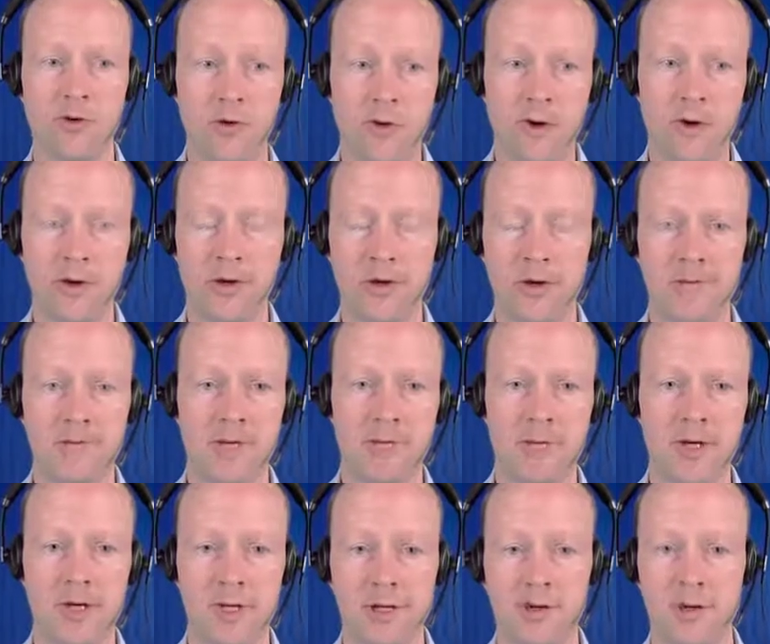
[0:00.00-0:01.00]
all the
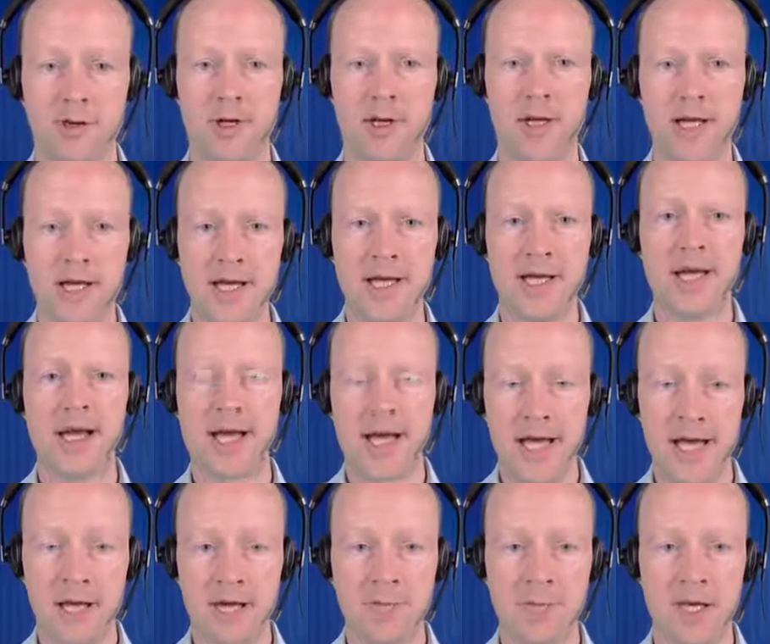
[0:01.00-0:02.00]
information
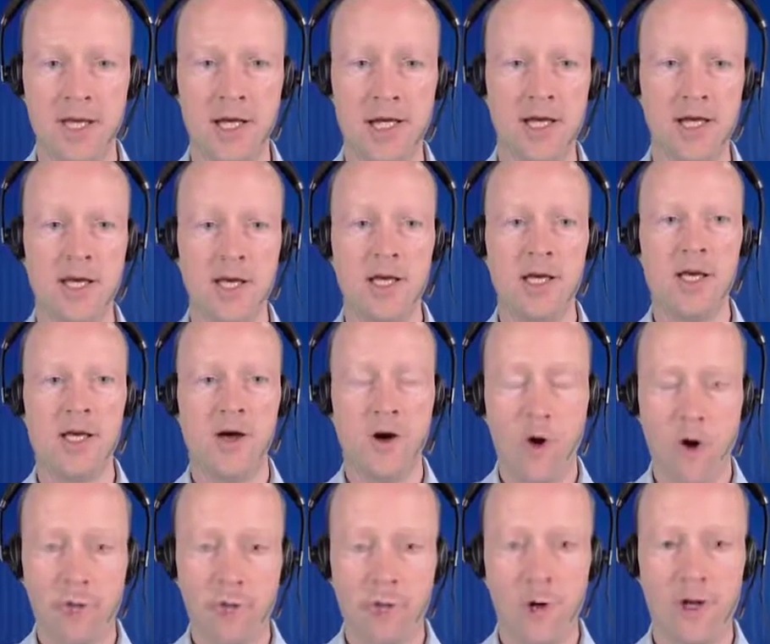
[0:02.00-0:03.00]
can be
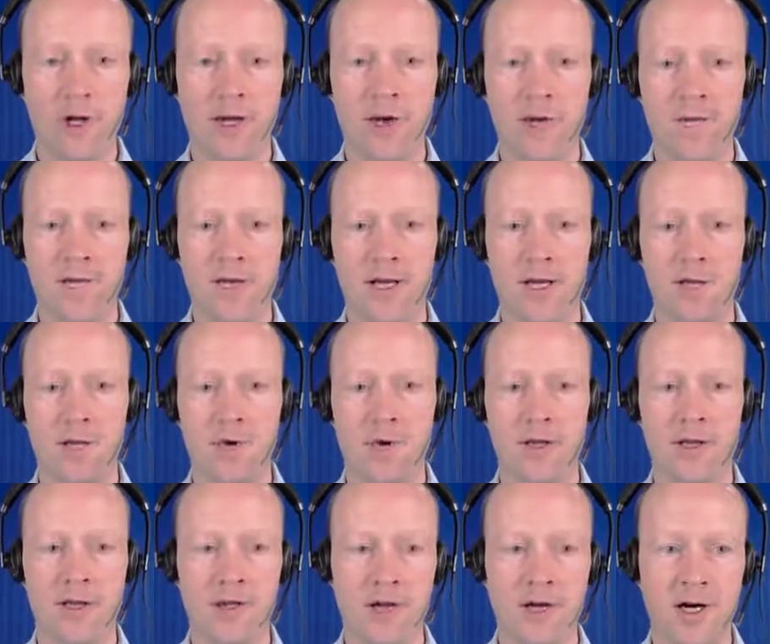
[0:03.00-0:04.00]
openly available
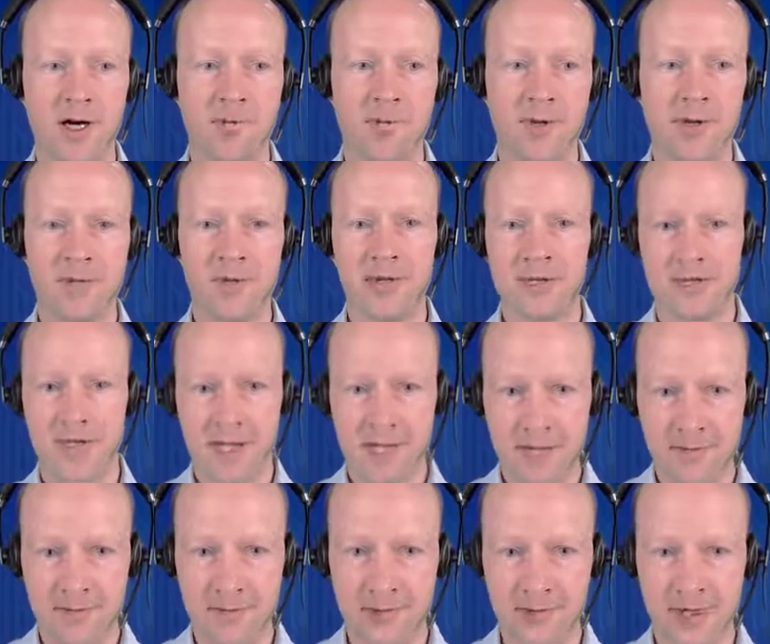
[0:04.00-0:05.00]
in the company, but
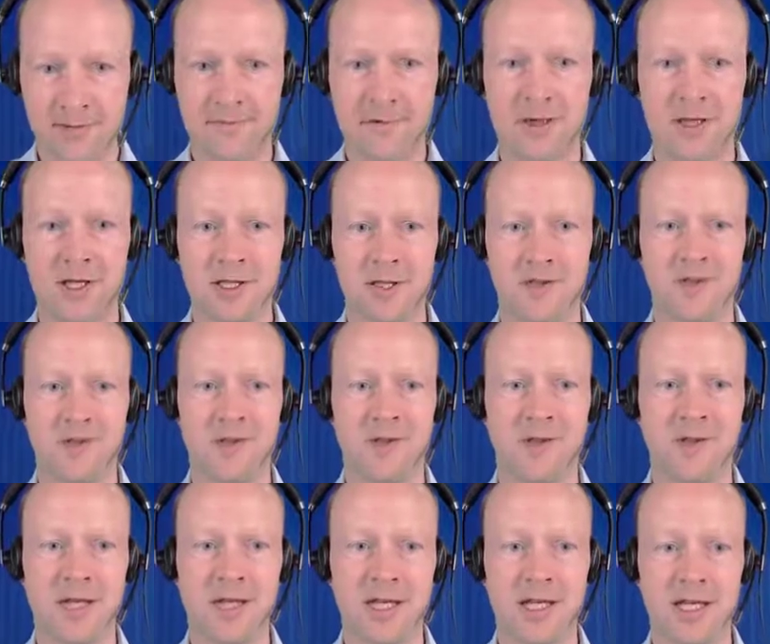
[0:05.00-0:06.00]
I'm an advocate of the
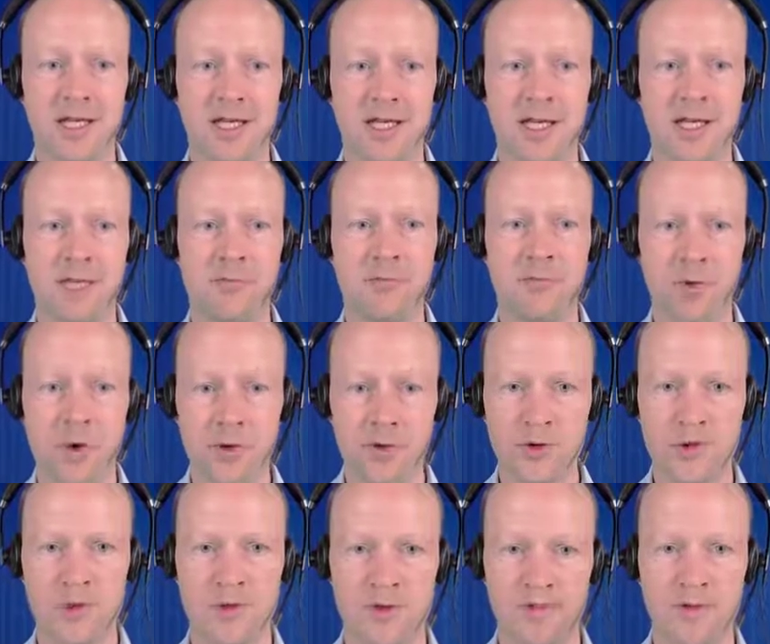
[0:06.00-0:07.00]
thinking that
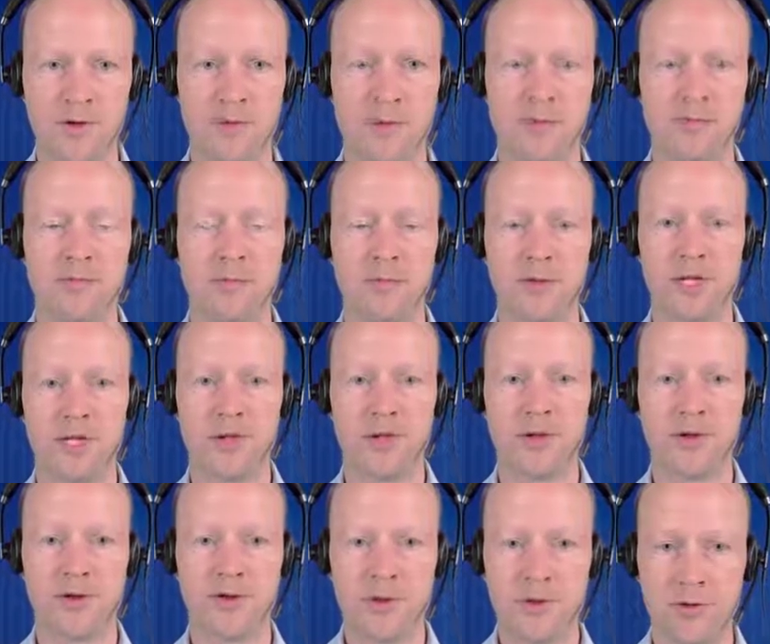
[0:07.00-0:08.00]
most of the
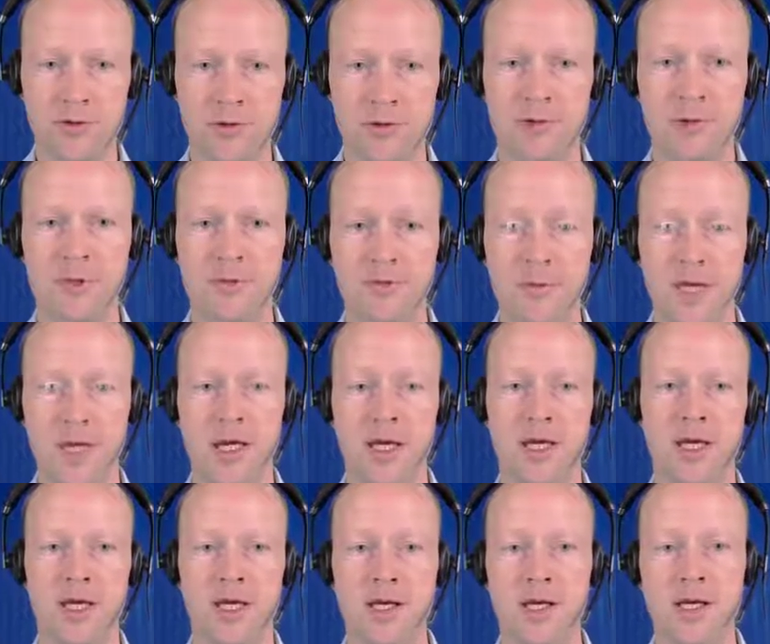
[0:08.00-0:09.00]
information should
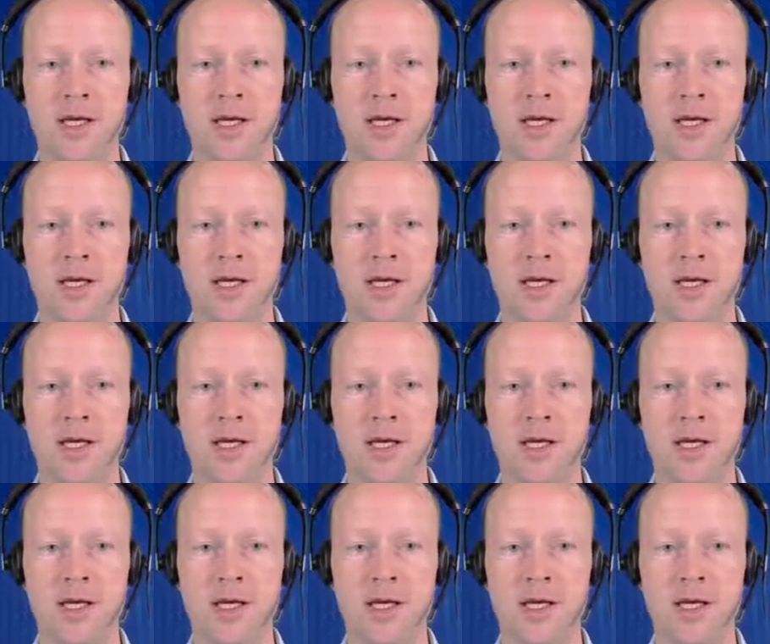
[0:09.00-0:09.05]
be